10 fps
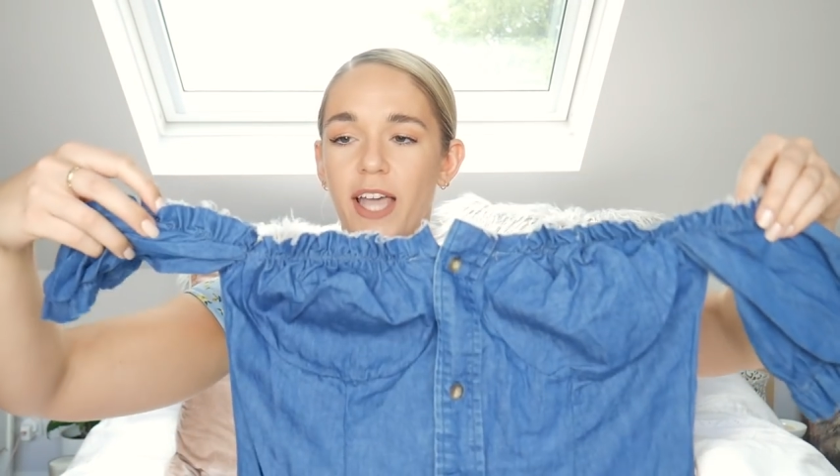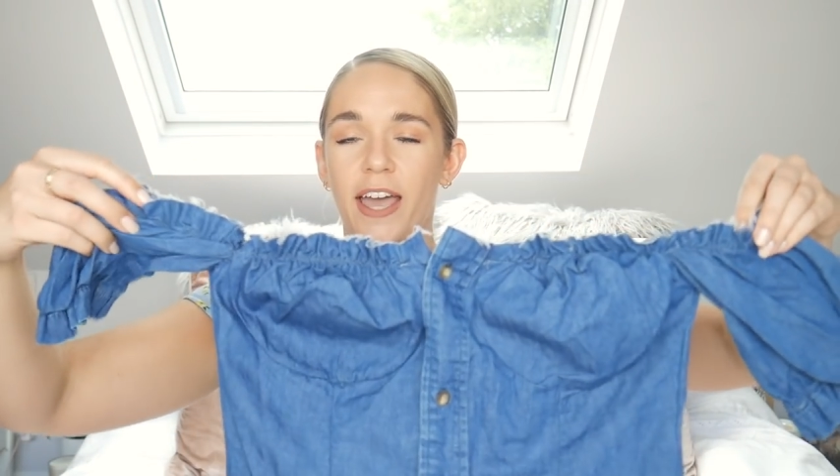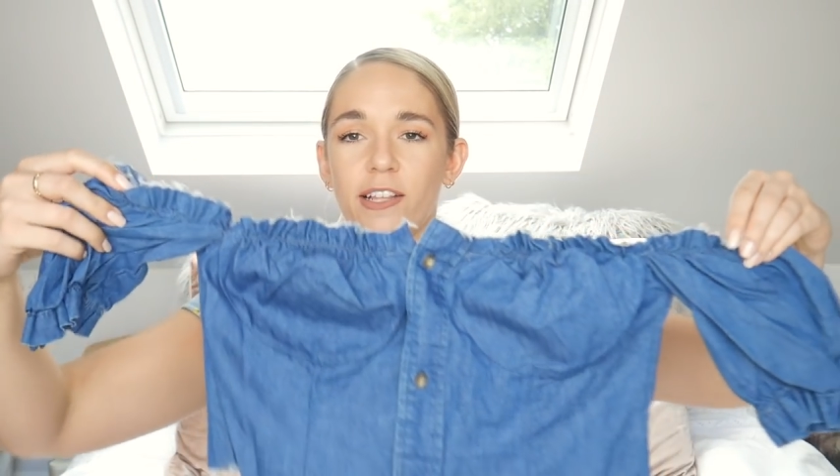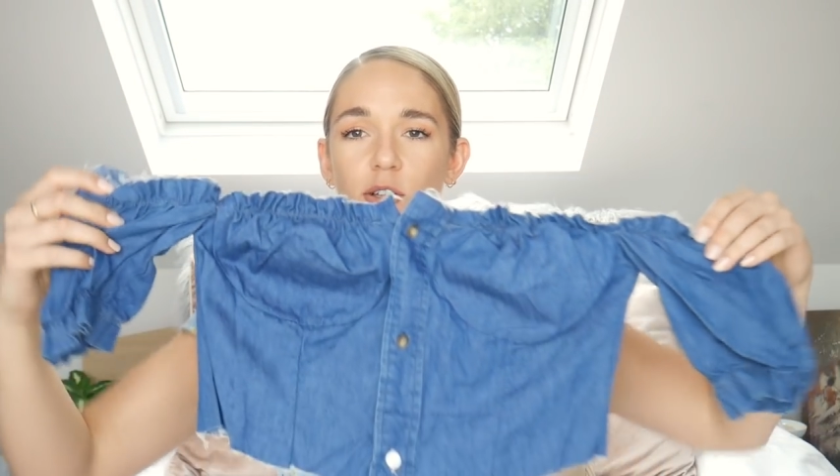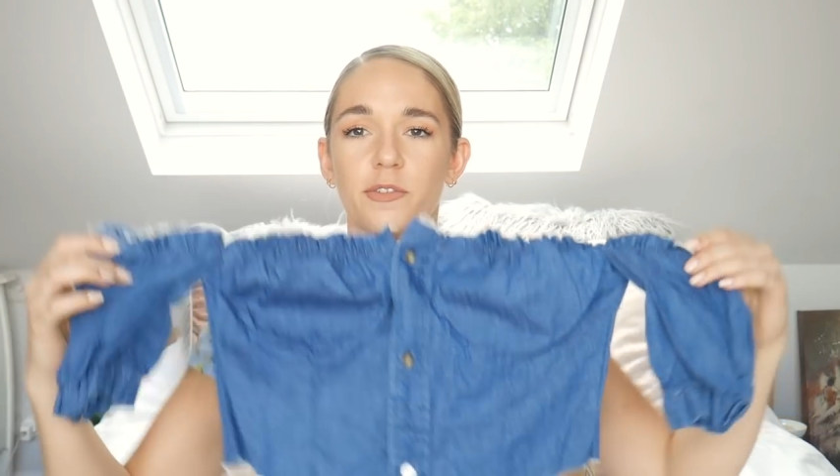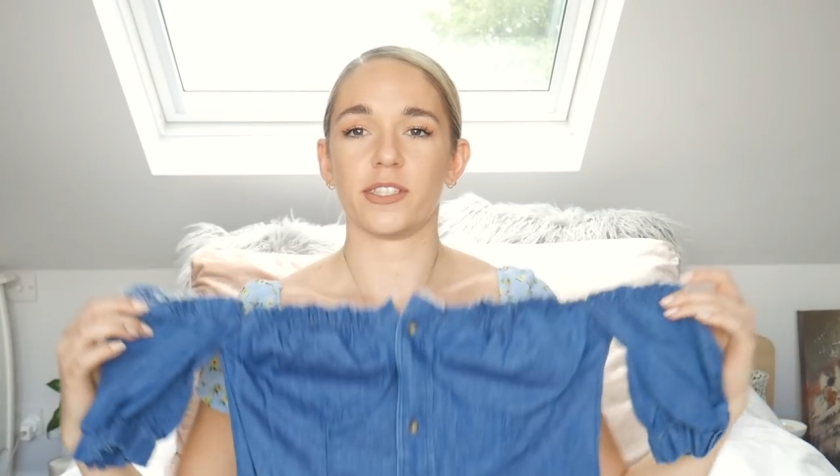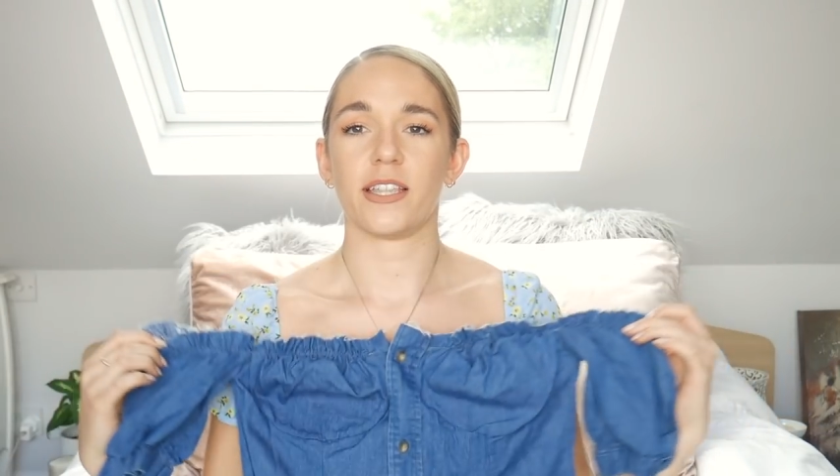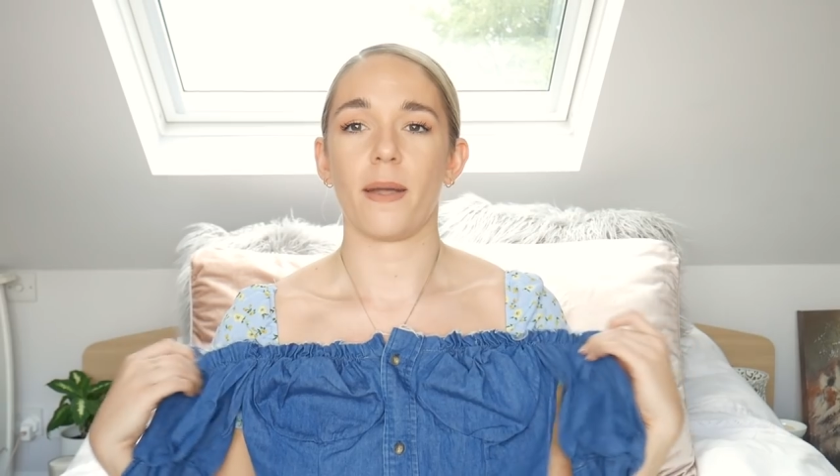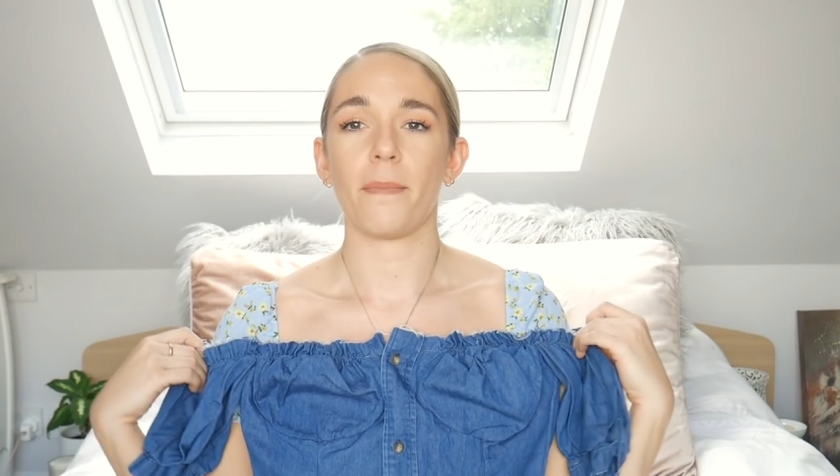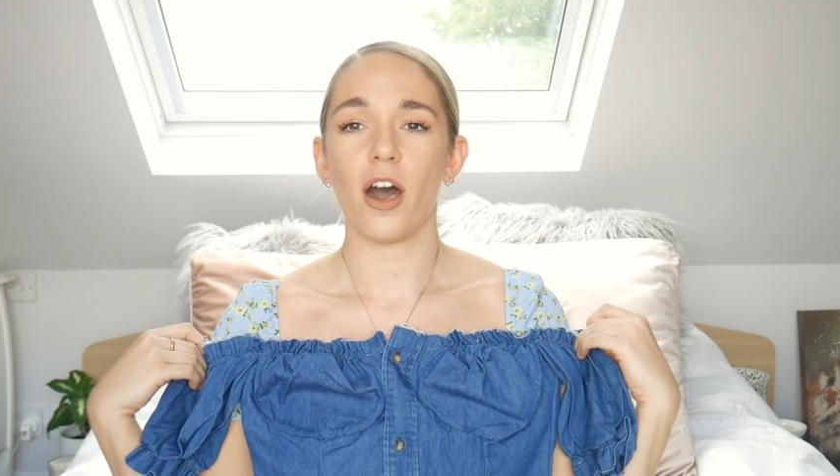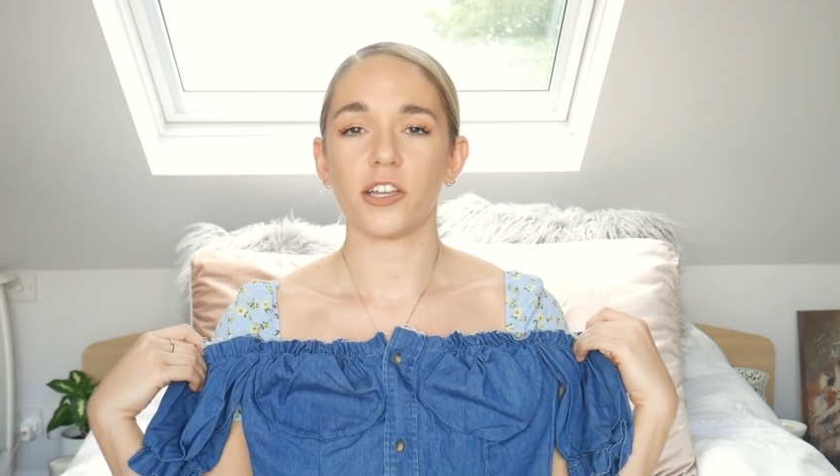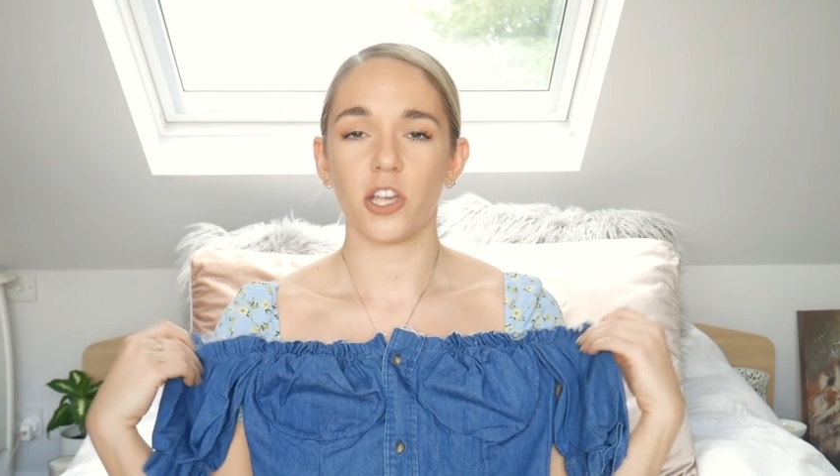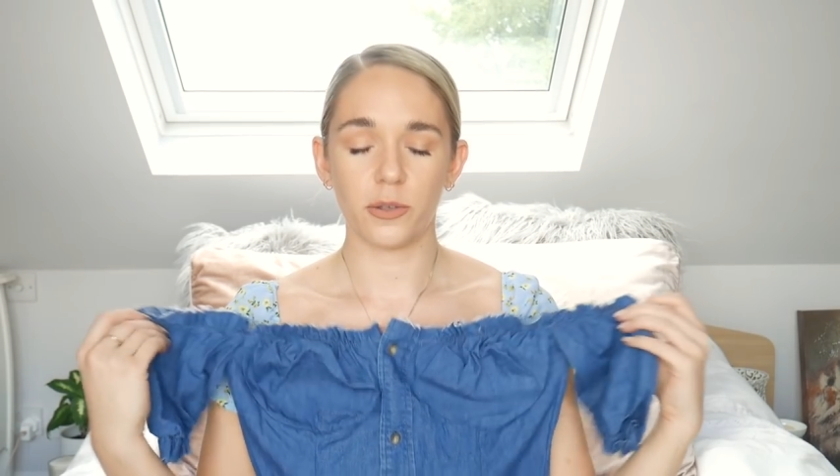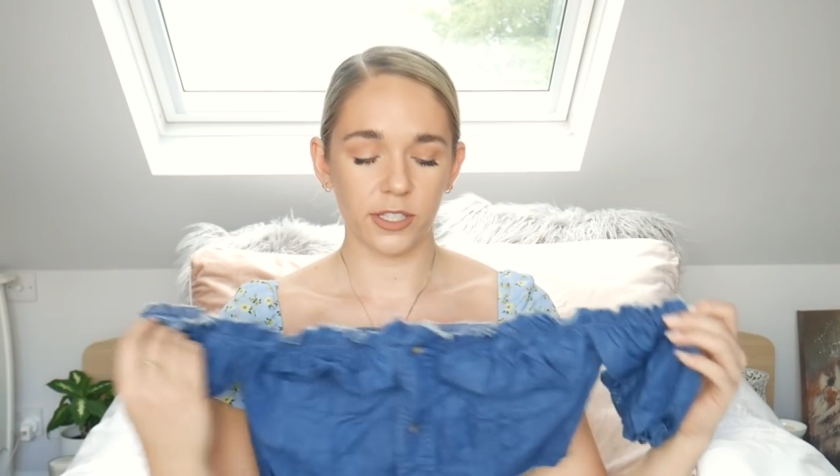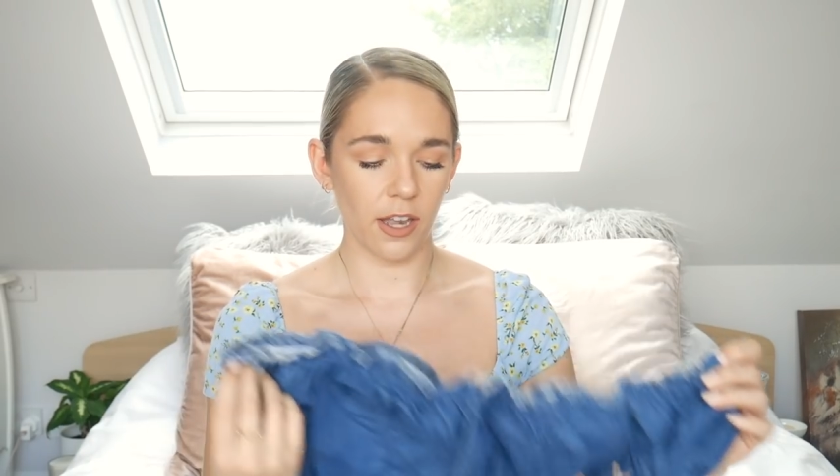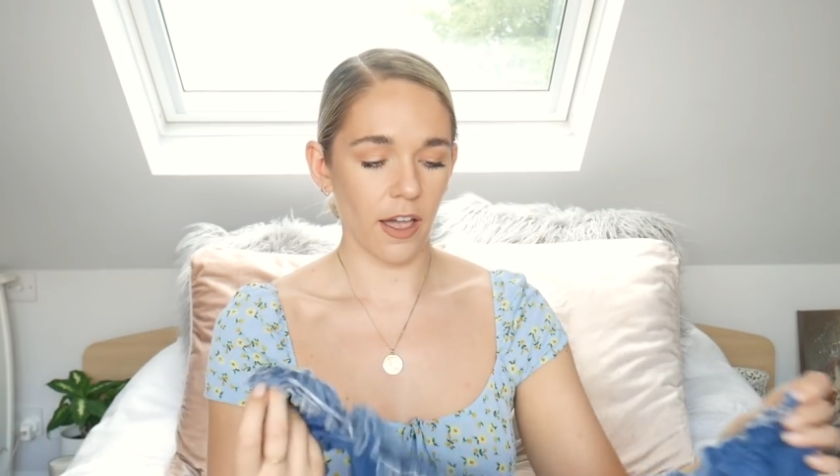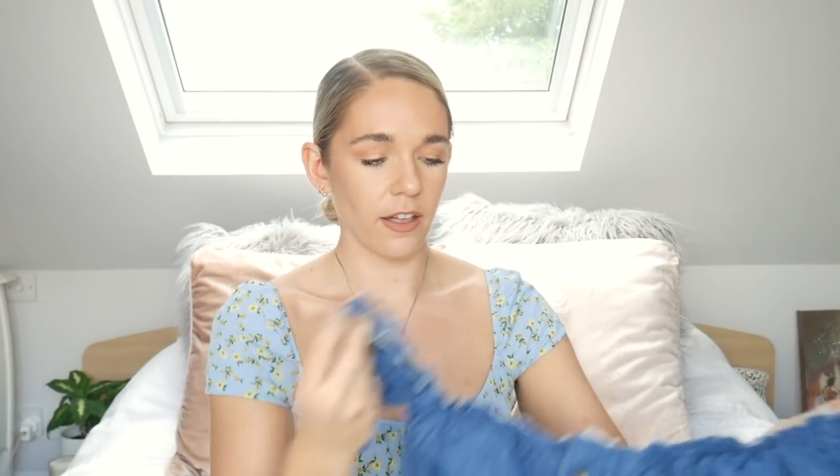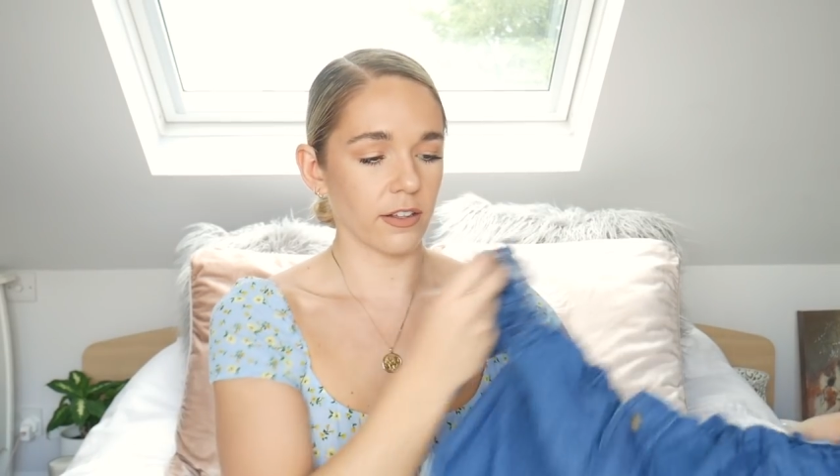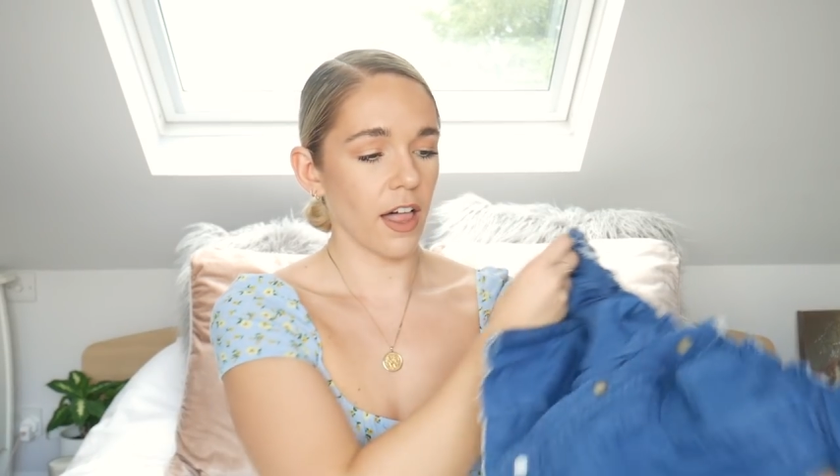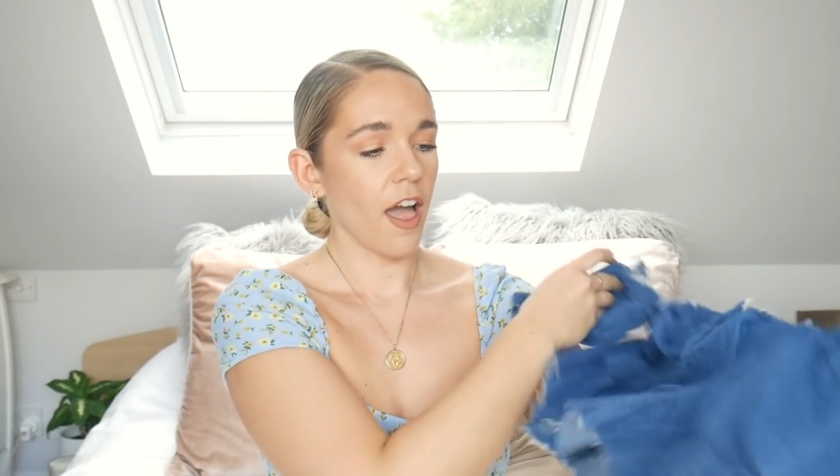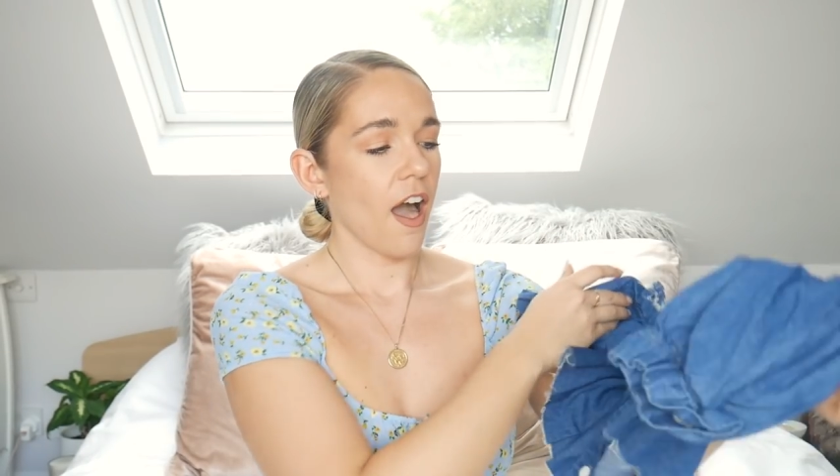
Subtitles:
And it's obviously a Bardot style.